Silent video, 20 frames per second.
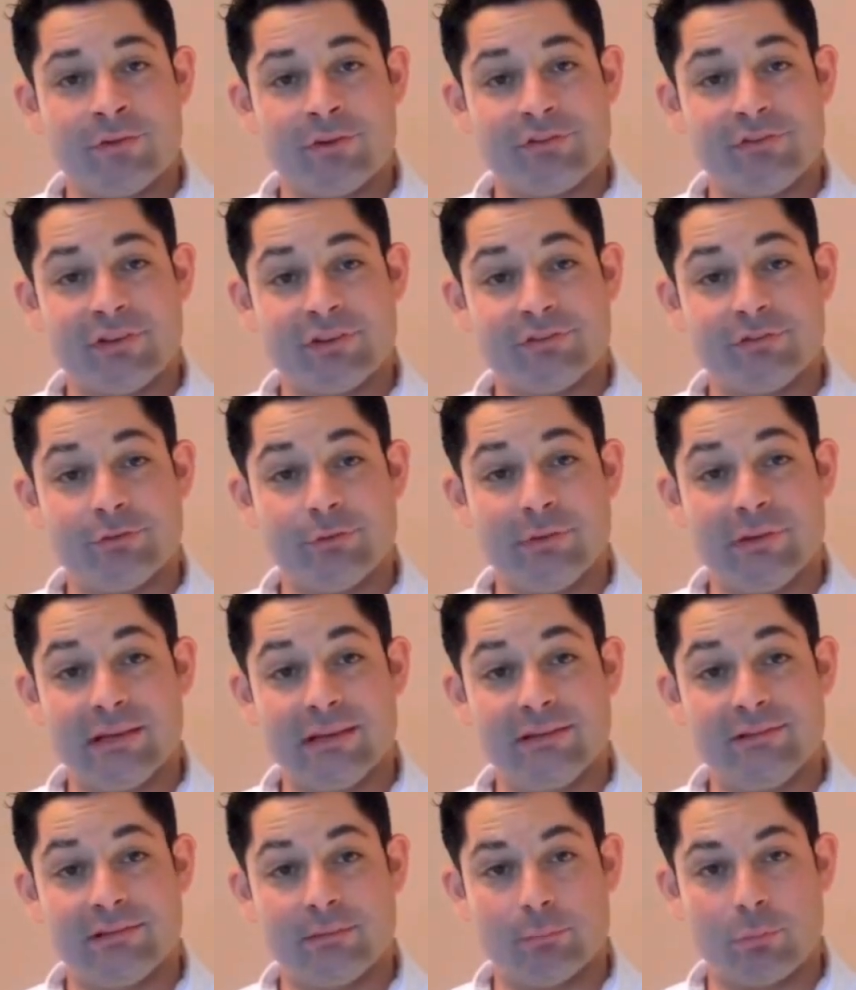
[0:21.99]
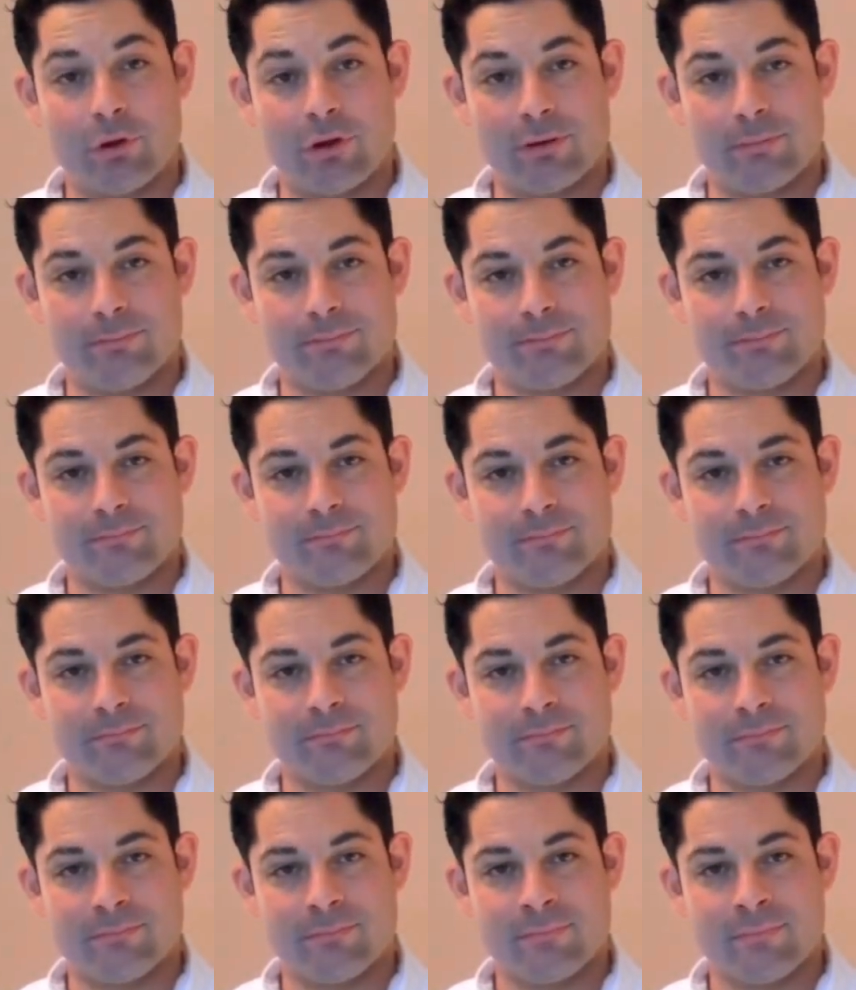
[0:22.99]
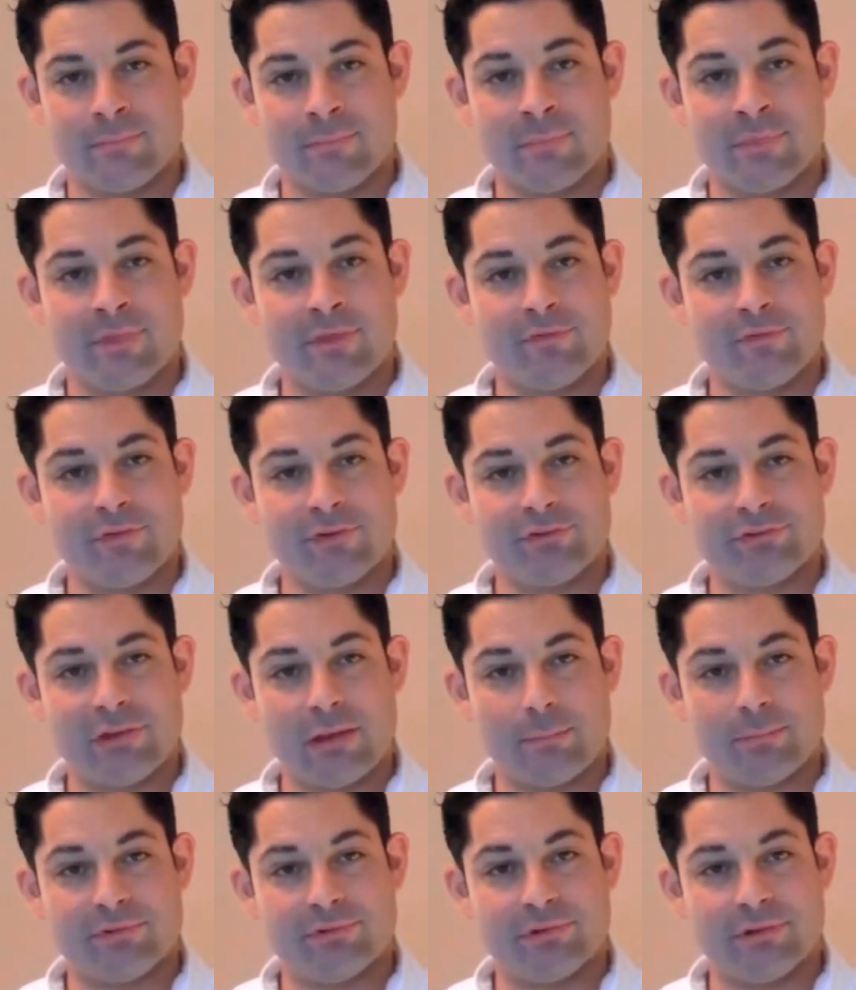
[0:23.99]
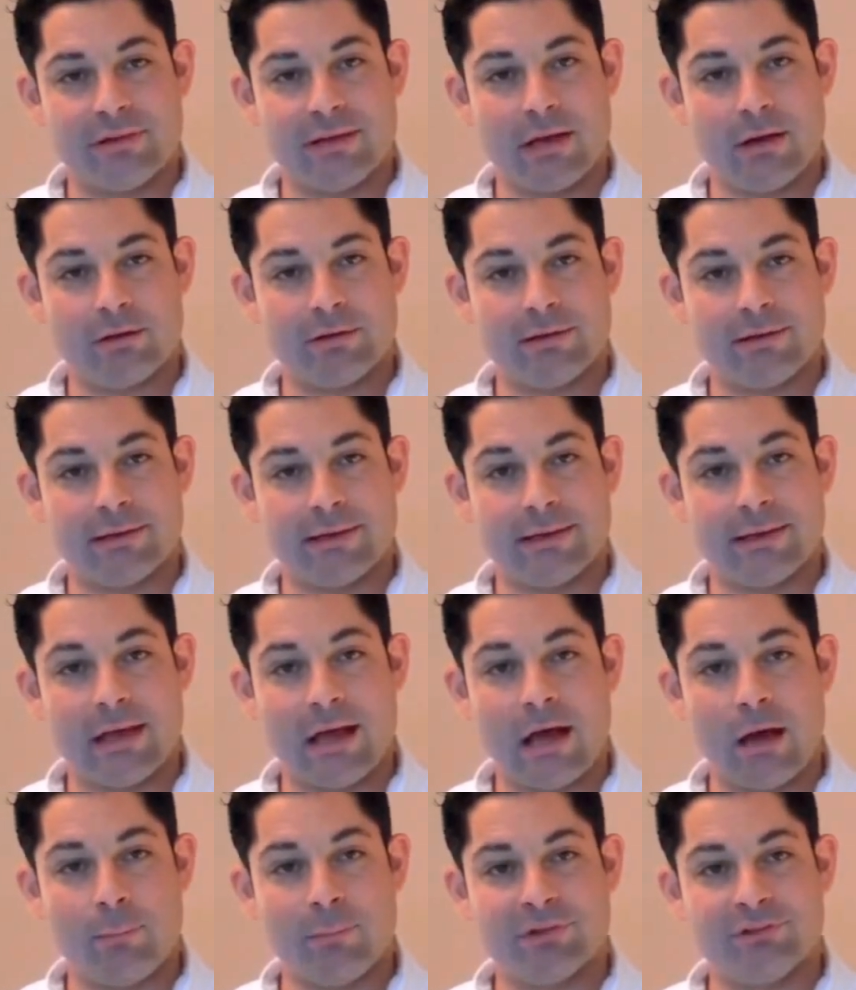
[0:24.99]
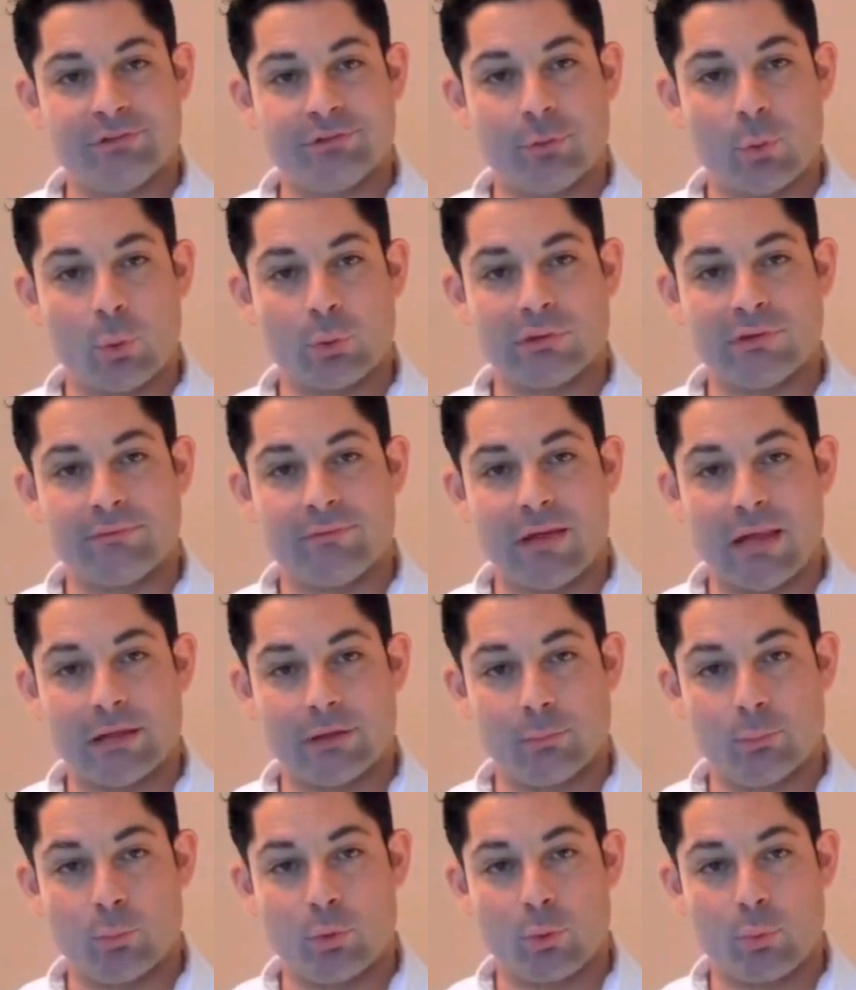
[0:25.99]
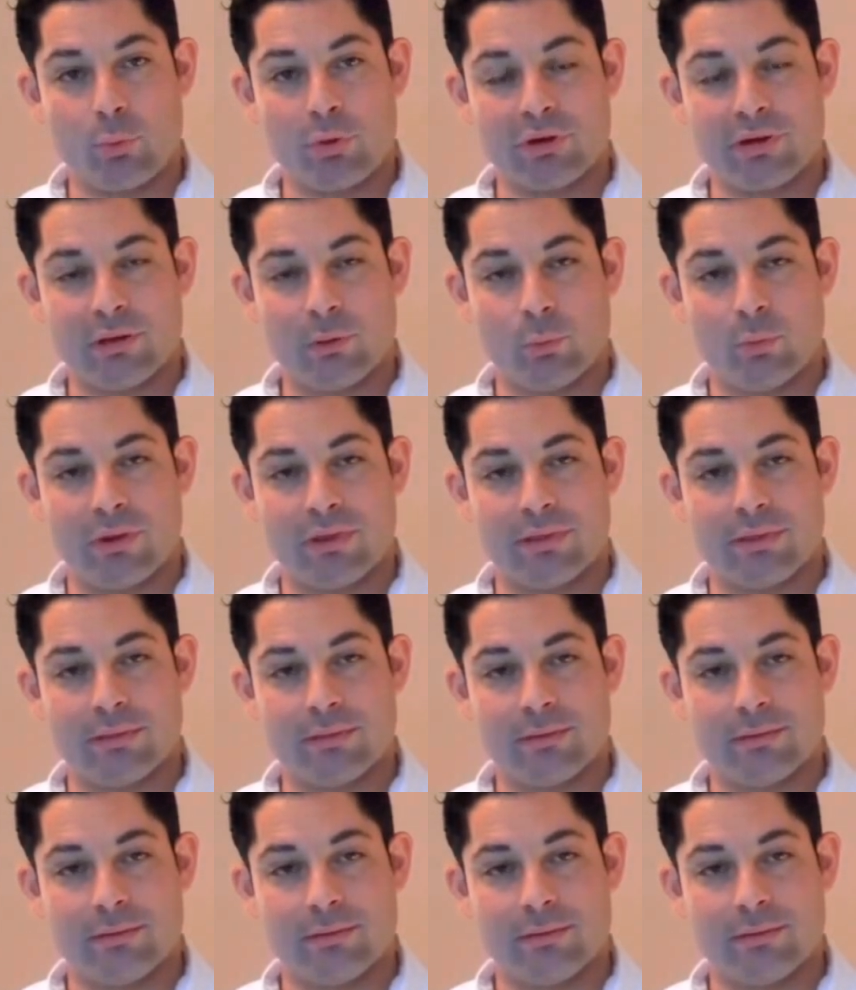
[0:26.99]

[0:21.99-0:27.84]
First, let's do the easy part. The first step is to calculate how much total volume we're working with.